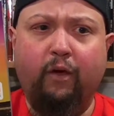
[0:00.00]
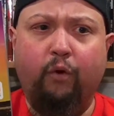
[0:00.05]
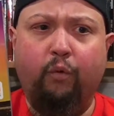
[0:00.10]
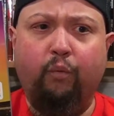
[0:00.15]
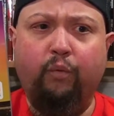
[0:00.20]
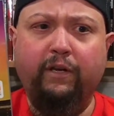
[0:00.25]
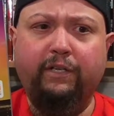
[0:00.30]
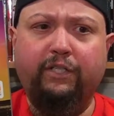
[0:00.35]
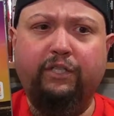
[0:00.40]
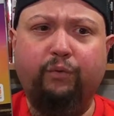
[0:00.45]

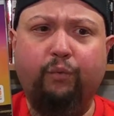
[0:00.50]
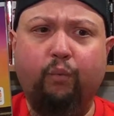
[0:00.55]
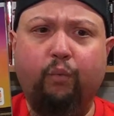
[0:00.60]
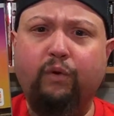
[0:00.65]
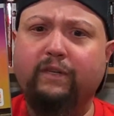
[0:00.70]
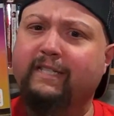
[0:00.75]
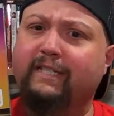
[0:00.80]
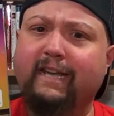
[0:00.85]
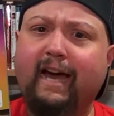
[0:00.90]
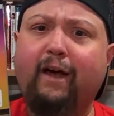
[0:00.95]
which
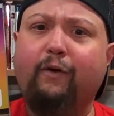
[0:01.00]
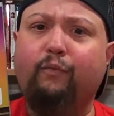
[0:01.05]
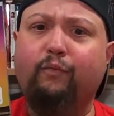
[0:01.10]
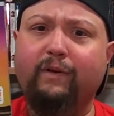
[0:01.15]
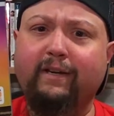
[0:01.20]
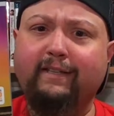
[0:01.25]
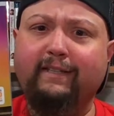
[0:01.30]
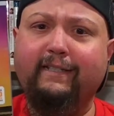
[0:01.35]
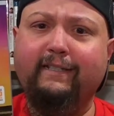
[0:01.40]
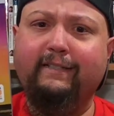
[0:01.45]
was not
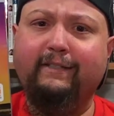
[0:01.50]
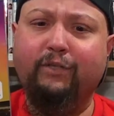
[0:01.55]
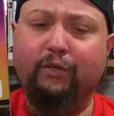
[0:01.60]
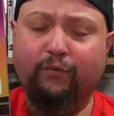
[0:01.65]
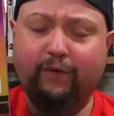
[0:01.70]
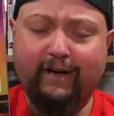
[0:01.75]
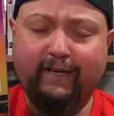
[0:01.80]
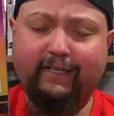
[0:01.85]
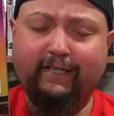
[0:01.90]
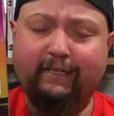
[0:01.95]
really
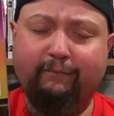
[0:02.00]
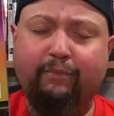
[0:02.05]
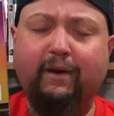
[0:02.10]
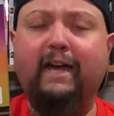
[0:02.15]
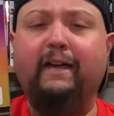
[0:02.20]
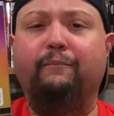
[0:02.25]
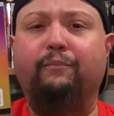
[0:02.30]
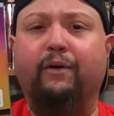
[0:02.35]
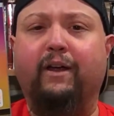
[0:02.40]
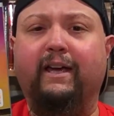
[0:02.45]
directed
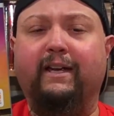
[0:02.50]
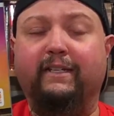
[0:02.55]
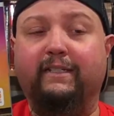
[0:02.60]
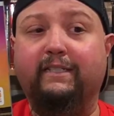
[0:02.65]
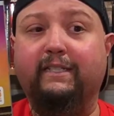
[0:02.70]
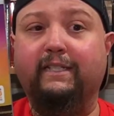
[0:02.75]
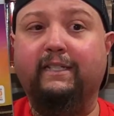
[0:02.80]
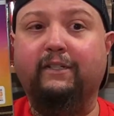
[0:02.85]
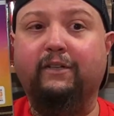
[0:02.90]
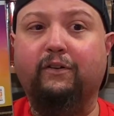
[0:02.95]
by Bryan
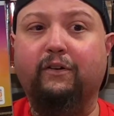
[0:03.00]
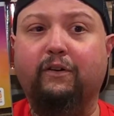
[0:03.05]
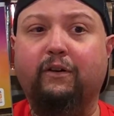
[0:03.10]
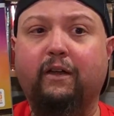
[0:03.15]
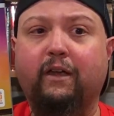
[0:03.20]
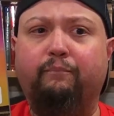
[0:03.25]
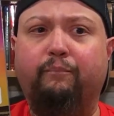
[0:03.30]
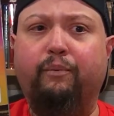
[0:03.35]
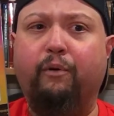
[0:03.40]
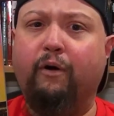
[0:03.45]
Singer,
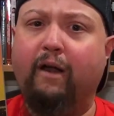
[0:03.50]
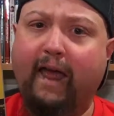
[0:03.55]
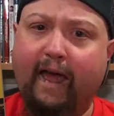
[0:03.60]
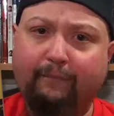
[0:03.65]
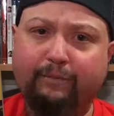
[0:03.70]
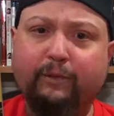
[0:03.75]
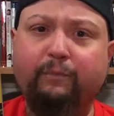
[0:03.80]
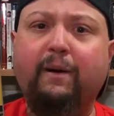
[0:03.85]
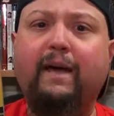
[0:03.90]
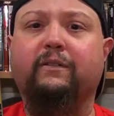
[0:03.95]

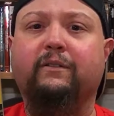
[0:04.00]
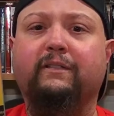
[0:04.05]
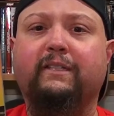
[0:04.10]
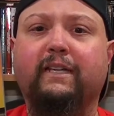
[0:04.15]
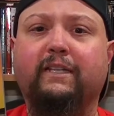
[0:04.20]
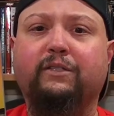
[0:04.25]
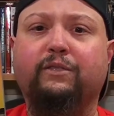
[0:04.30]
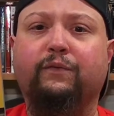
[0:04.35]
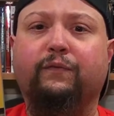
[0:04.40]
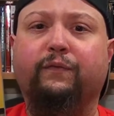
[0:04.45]
perhaps by
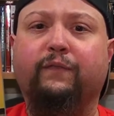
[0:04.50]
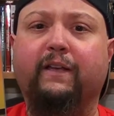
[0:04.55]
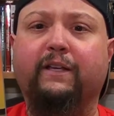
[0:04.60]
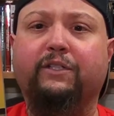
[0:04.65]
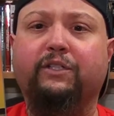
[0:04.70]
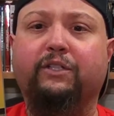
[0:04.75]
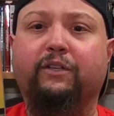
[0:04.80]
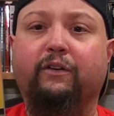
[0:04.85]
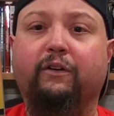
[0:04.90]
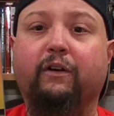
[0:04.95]
Dexter
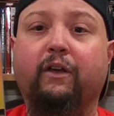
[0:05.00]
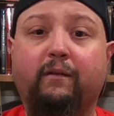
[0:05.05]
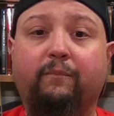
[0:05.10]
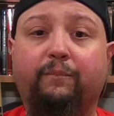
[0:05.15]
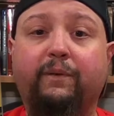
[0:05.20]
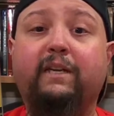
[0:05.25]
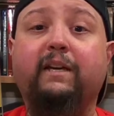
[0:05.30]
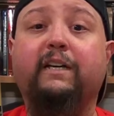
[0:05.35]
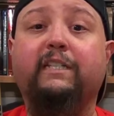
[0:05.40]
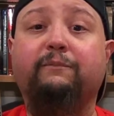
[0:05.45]
Fletcher,
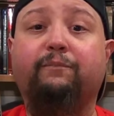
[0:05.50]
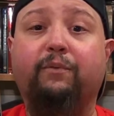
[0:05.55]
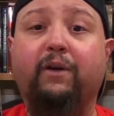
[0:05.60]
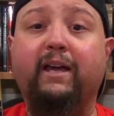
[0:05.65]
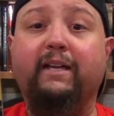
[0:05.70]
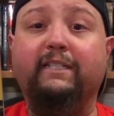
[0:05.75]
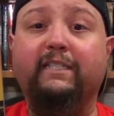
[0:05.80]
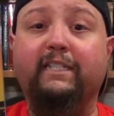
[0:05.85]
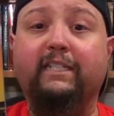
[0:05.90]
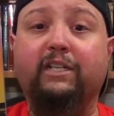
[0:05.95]
because
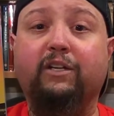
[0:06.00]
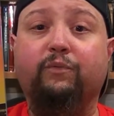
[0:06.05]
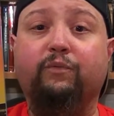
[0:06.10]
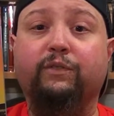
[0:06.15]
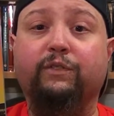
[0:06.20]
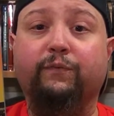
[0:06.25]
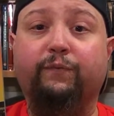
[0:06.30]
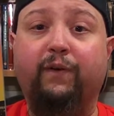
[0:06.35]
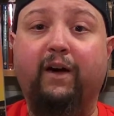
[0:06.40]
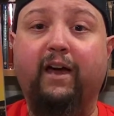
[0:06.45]
Bryan Singer
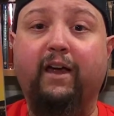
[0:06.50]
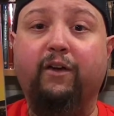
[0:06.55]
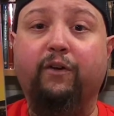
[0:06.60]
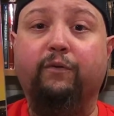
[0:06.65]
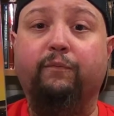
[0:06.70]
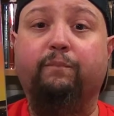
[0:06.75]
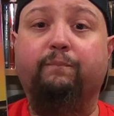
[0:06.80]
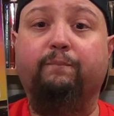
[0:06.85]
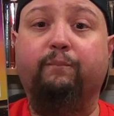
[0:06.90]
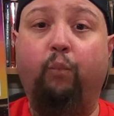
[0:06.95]
was
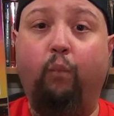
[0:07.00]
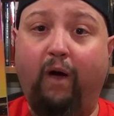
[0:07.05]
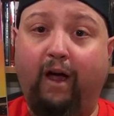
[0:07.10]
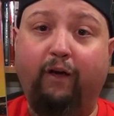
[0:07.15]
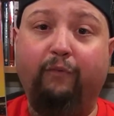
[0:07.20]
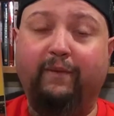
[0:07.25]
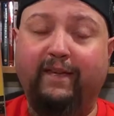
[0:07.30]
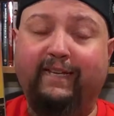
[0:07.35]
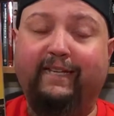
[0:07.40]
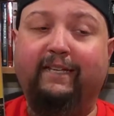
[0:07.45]
fired
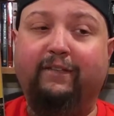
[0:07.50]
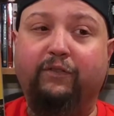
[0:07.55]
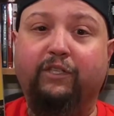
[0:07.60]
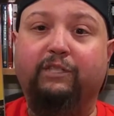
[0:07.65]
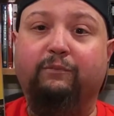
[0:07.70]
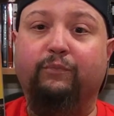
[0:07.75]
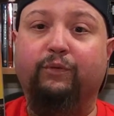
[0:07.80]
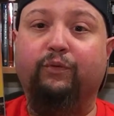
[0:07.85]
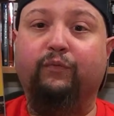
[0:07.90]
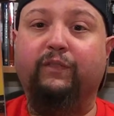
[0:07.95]
while making
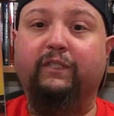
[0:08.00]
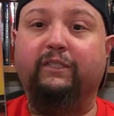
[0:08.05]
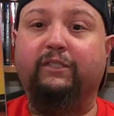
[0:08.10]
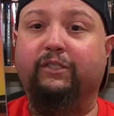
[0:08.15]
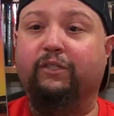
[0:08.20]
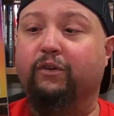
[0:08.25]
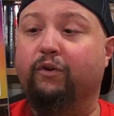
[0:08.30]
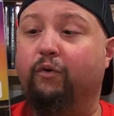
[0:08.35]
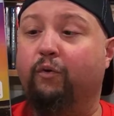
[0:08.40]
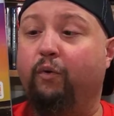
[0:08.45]
this movie,
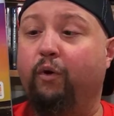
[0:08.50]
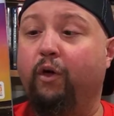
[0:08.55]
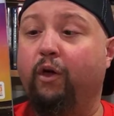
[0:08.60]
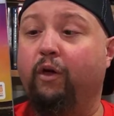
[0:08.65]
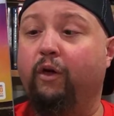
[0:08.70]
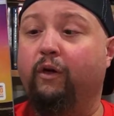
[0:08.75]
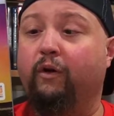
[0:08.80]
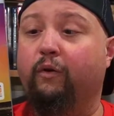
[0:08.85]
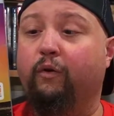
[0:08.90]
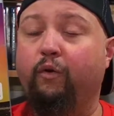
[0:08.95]
so
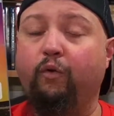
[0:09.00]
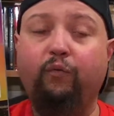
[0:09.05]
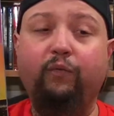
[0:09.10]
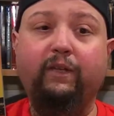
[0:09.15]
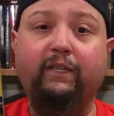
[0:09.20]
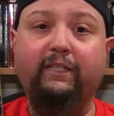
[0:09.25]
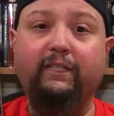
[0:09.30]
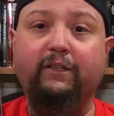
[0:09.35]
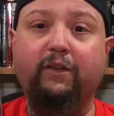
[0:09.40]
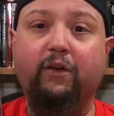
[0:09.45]
who
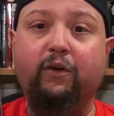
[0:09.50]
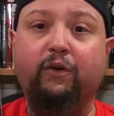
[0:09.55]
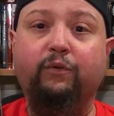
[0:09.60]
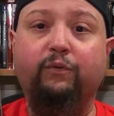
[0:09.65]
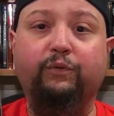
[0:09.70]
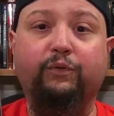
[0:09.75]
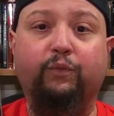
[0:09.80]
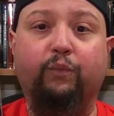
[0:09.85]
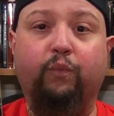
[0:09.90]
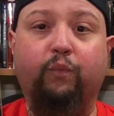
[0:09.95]
really
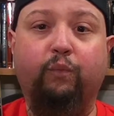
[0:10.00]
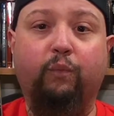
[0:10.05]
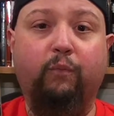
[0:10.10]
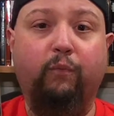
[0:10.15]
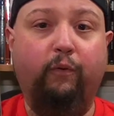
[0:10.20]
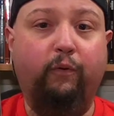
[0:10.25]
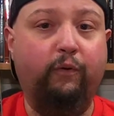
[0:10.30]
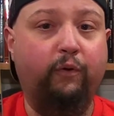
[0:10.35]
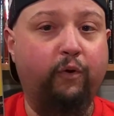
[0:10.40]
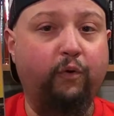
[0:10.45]
knows
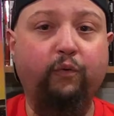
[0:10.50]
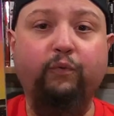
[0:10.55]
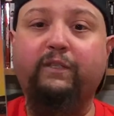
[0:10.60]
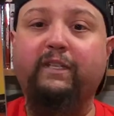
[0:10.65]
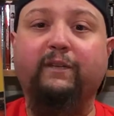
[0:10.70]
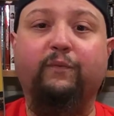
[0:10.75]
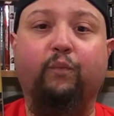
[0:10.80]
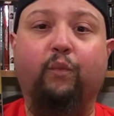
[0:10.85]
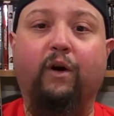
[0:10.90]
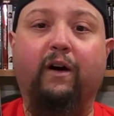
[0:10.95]
who
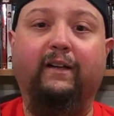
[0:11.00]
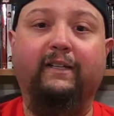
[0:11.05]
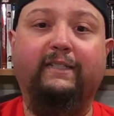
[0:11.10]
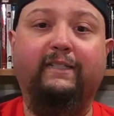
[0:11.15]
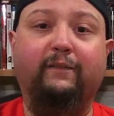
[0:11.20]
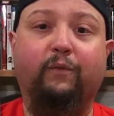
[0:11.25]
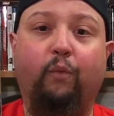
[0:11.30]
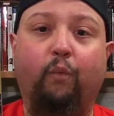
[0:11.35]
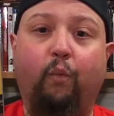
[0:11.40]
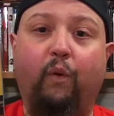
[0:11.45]
did
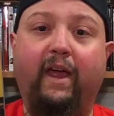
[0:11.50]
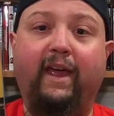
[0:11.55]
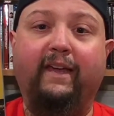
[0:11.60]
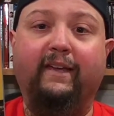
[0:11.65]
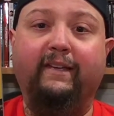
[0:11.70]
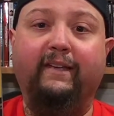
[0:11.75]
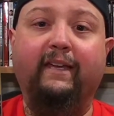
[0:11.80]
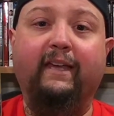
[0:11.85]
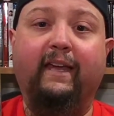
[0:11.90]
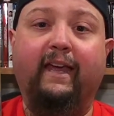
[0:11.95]
what,
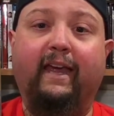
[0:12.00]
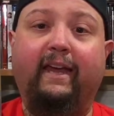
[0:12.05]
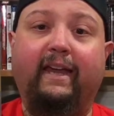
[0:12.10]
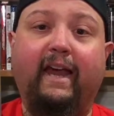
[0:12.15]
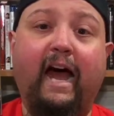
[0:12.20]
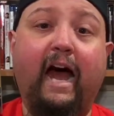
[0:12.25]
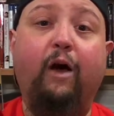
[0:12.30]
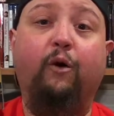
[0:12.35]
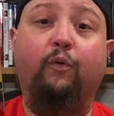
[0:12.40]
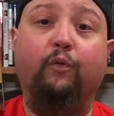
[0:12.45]
when, and
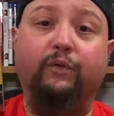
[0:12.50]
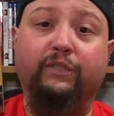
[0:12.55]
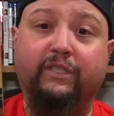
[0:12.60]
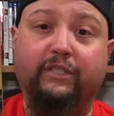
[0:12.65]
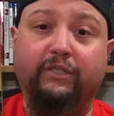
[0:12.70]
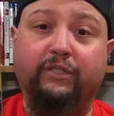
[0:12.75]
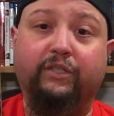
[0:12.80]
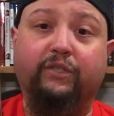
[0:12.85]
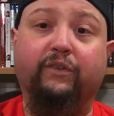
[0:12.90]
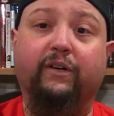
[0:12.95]
how it was
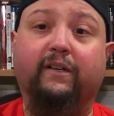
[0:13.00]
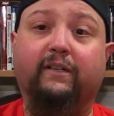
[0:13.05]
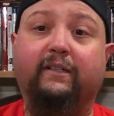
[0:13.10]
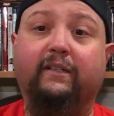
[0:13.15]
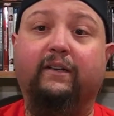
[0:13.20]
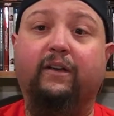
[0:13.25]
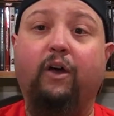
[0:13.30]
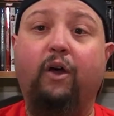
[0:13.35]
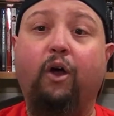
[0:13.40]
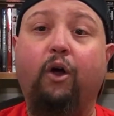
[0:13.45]

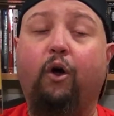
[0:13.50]
constructed.